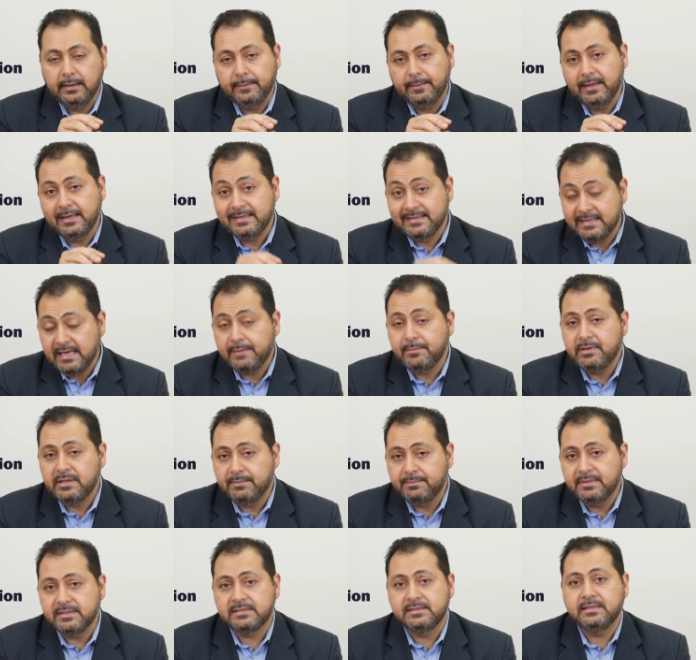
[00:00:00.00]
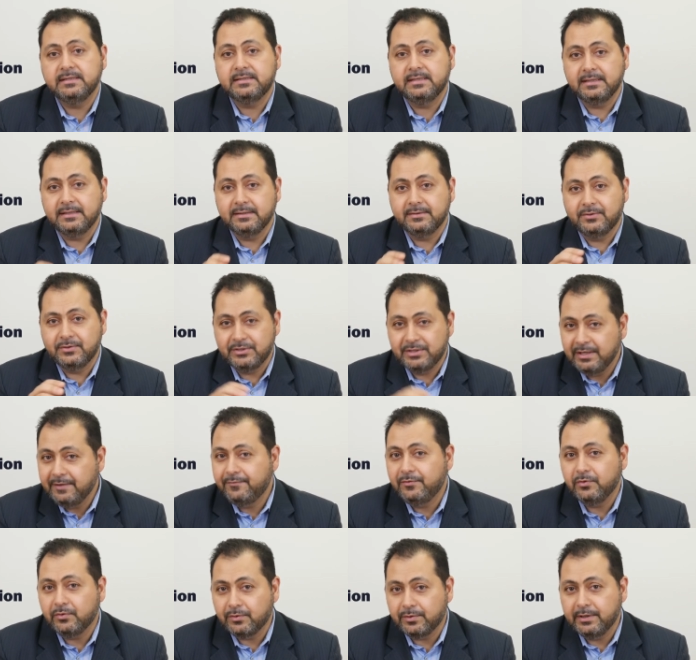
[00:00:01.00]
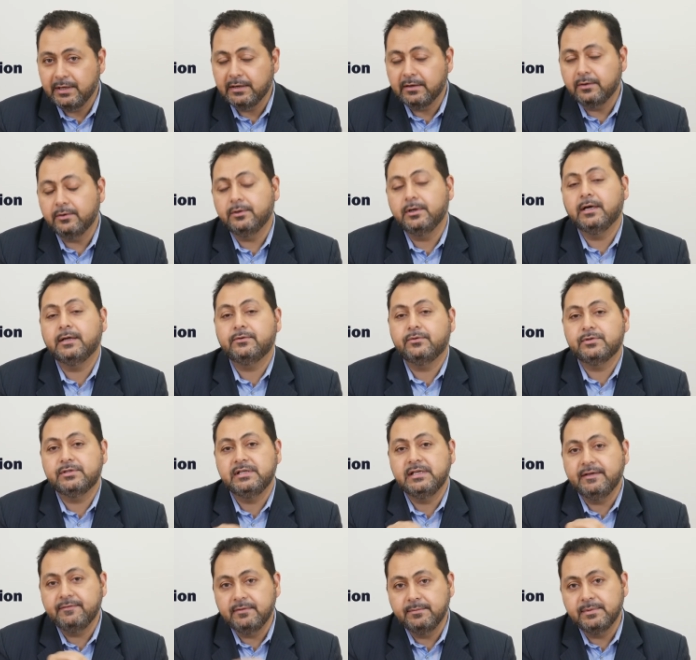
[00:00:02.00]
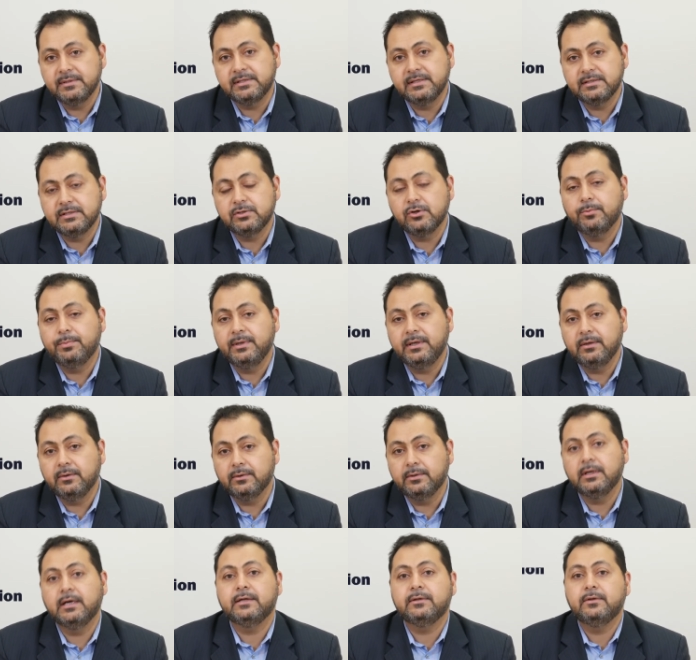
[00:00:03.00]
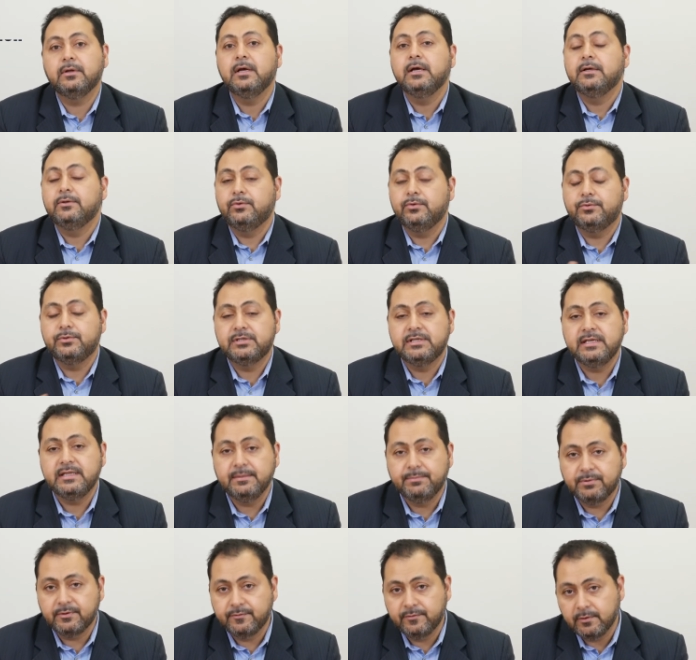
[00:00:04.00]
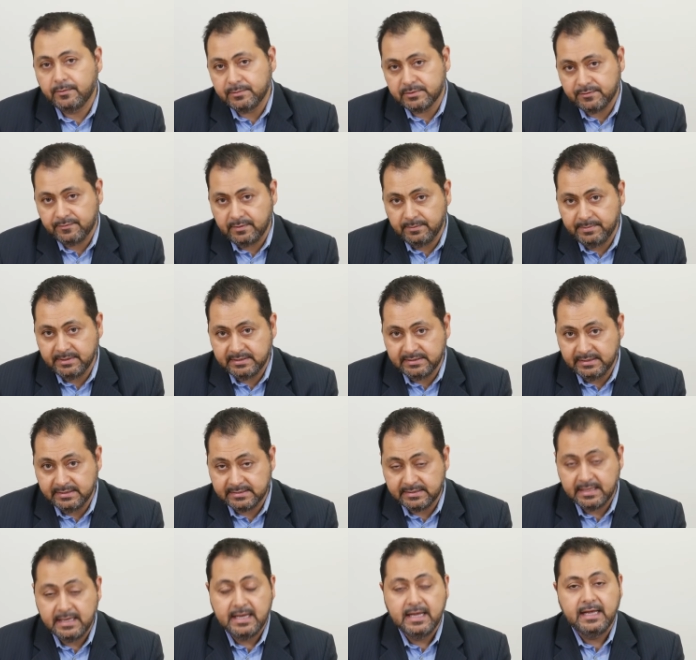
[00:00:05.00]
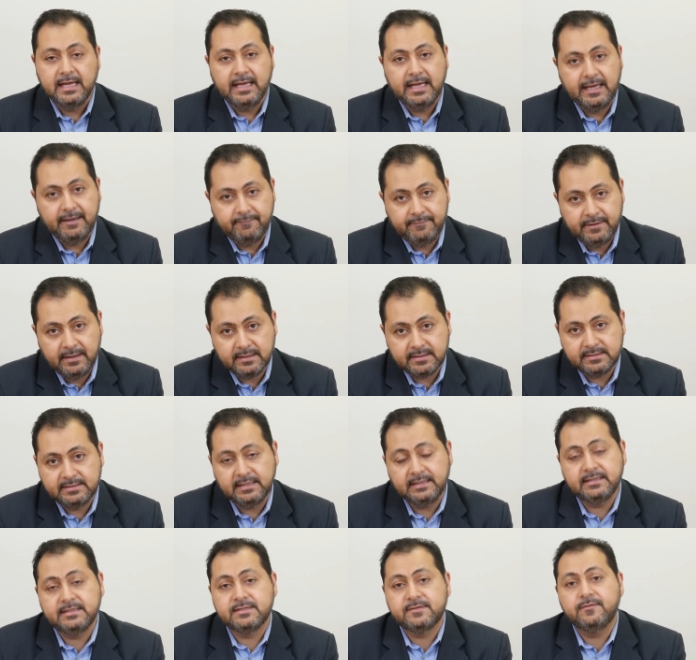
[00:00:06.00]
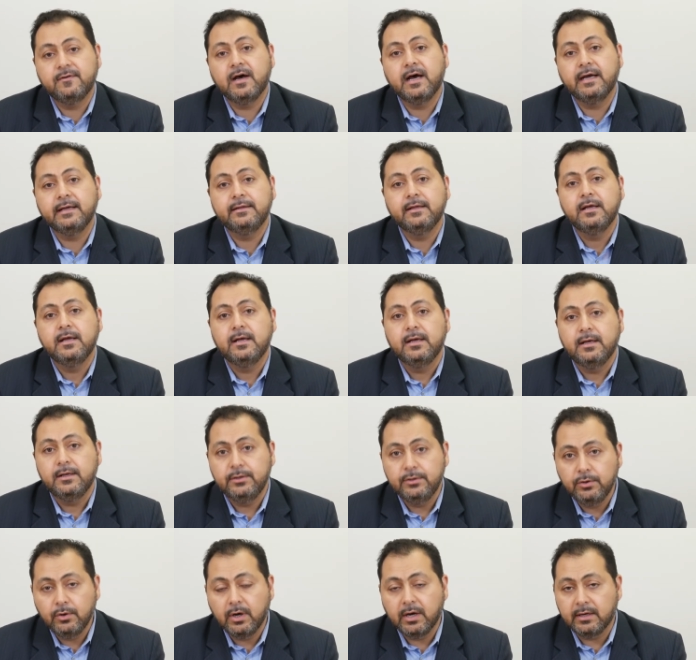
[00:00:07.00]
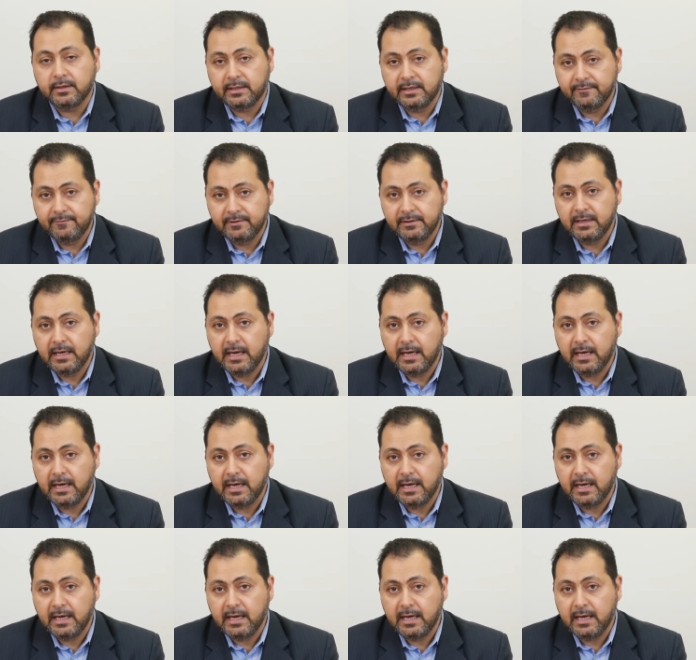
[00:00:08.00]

examine the business to see if you're there or not, to see if the business is opening or not, to see the performance of the business. If they are satisfied, you are given